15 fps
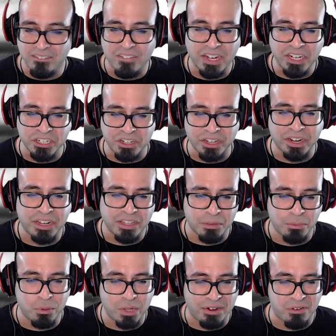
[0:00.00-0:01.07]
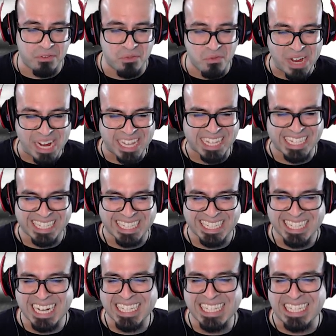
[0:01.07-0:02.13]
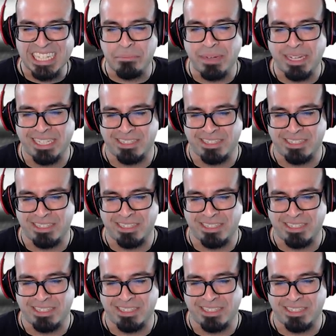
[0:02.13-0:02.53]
Eventually, you pull out a really disgusting